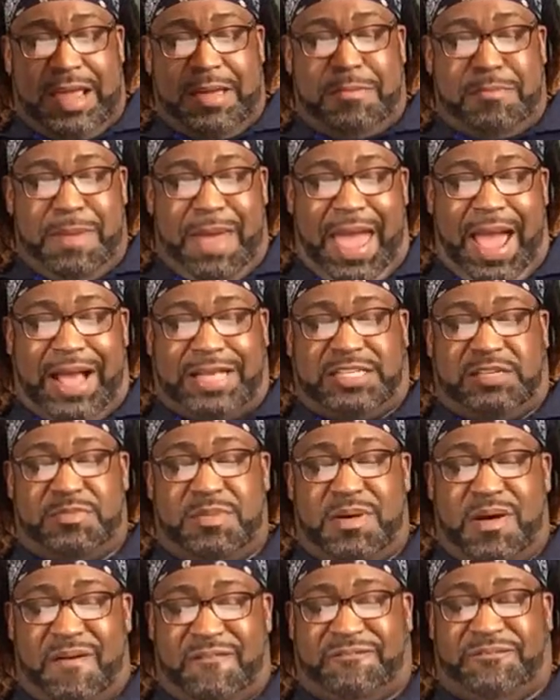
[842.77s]
a
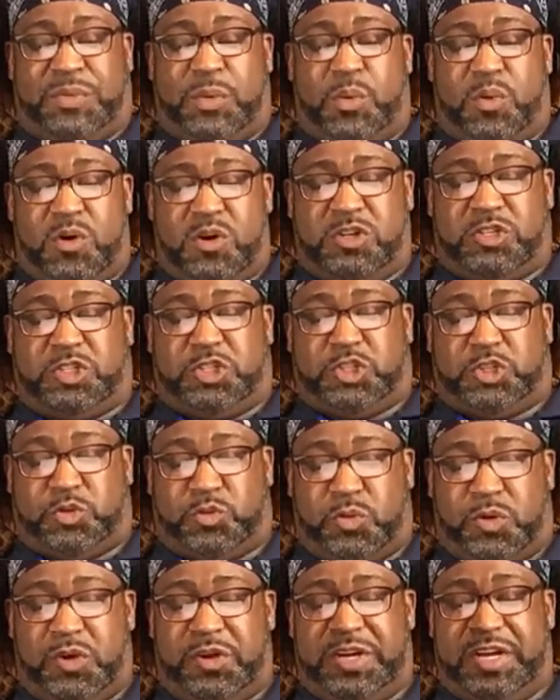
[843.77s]
maximum of 4
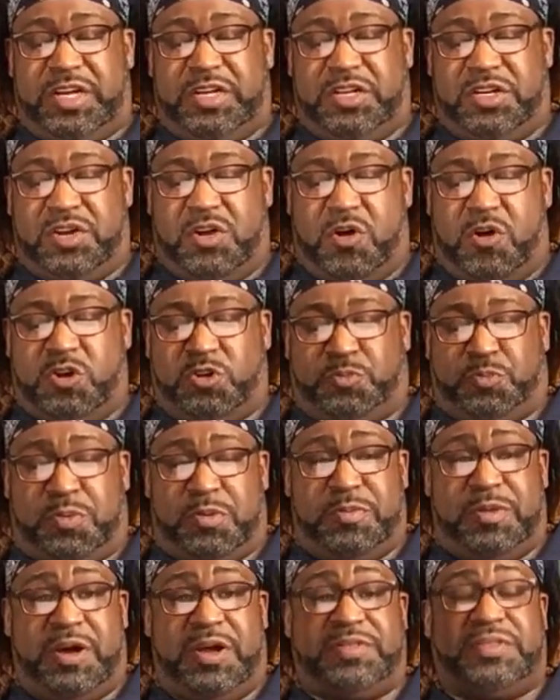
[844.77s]
trillion dinars
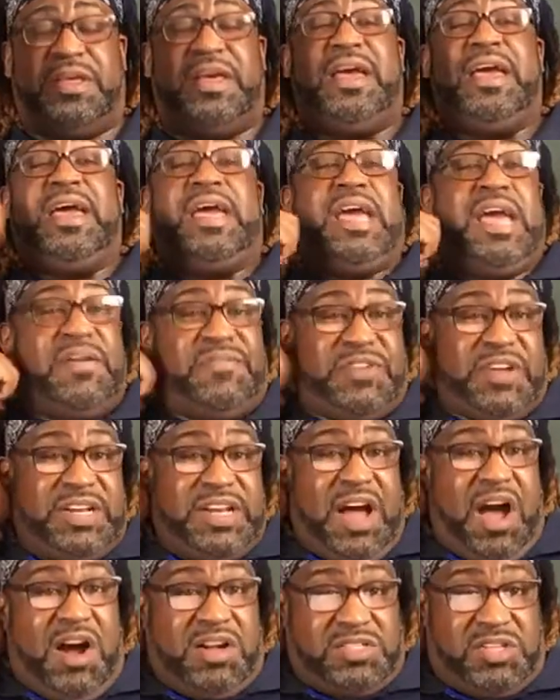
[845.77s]
per month. If you
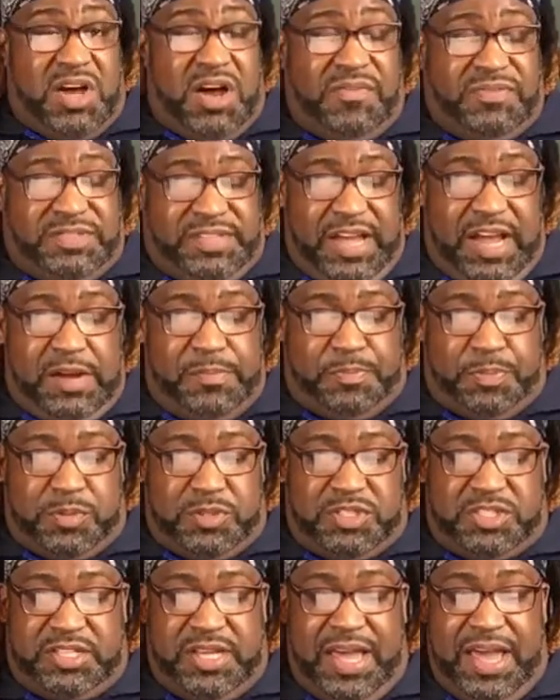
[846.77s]
knocked off
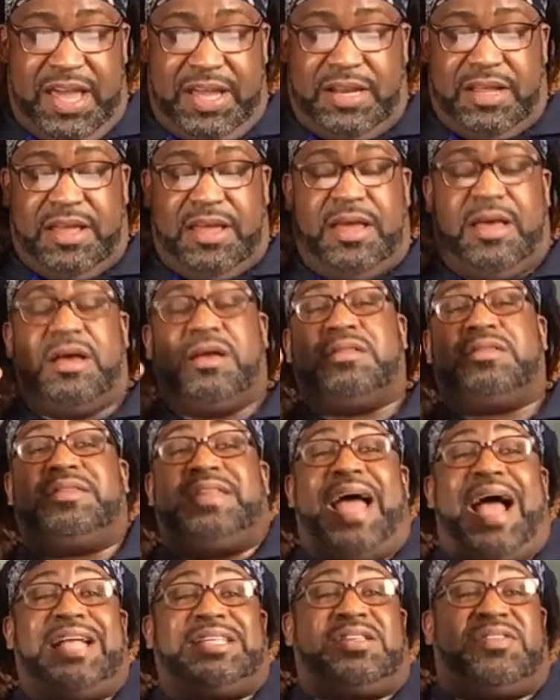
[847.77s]
10%,
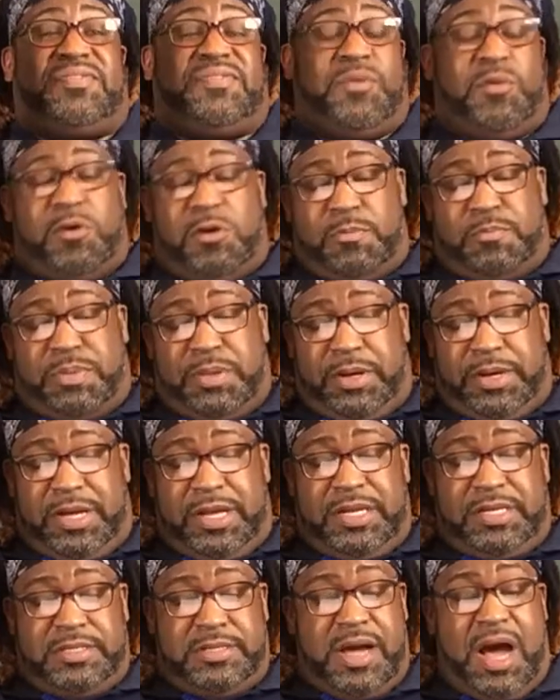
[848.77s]
that's $4
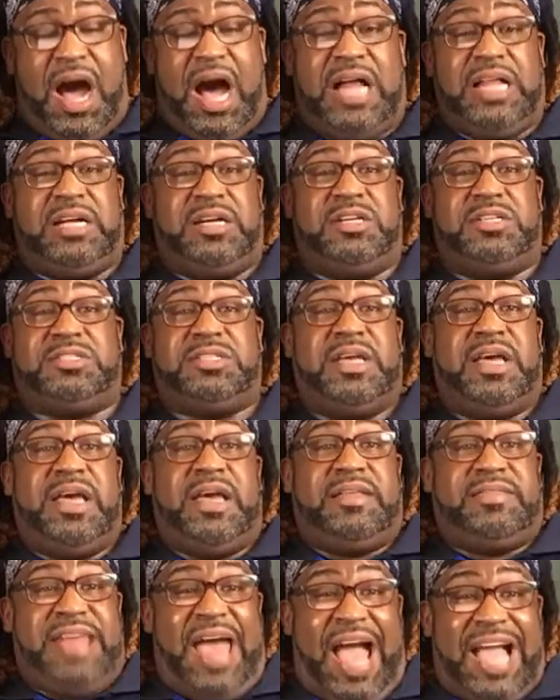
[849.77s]
billion.
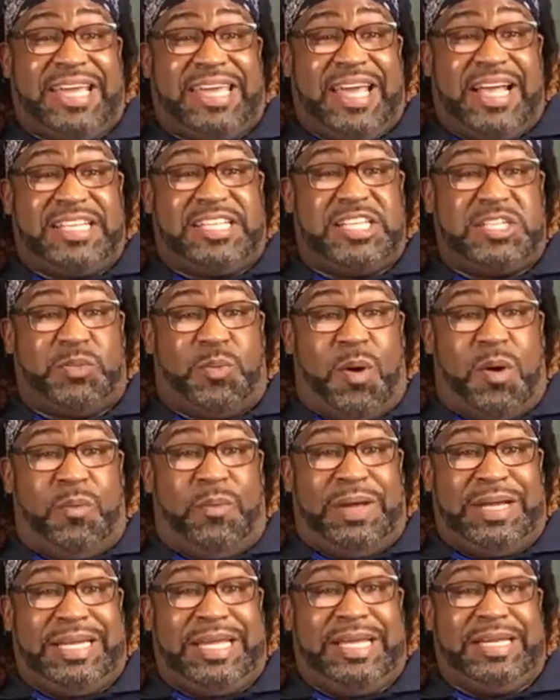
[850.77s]
That gets us where
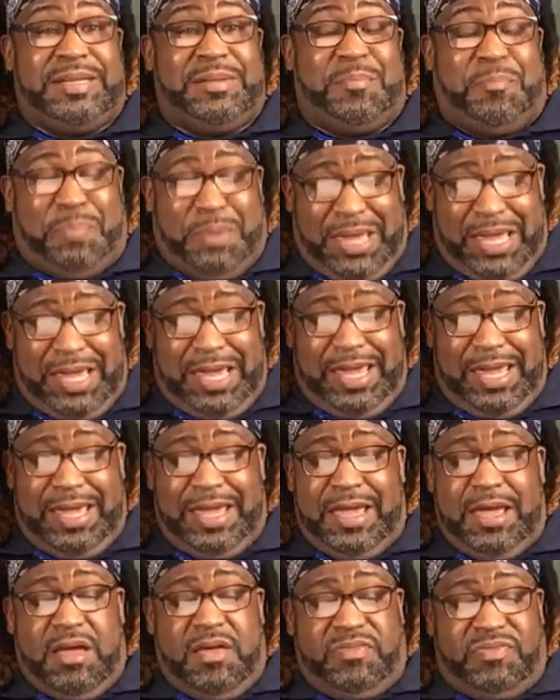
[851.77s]
we need to
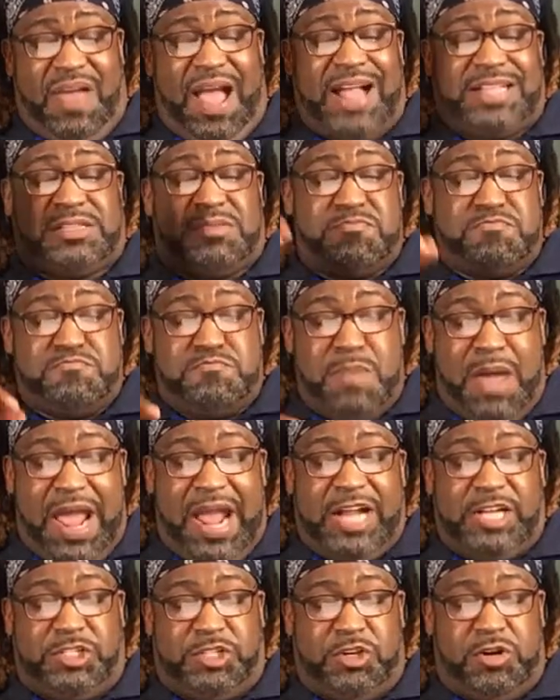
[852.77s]
be. That's
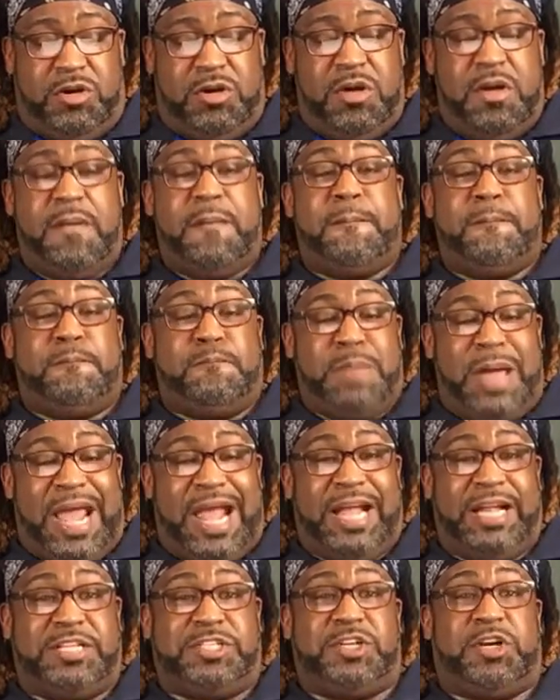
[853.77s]
major,
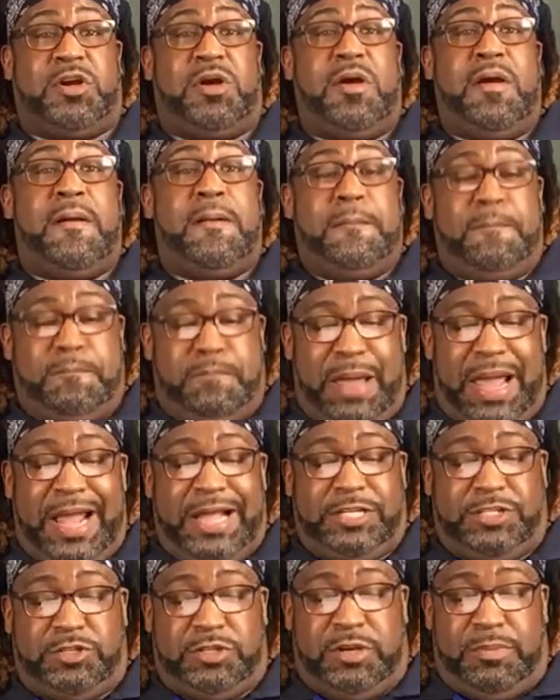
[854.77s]
major,
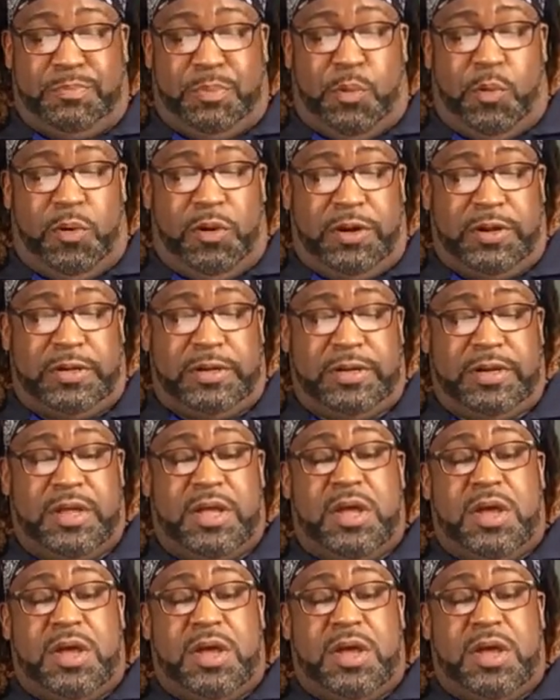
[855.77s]
major important.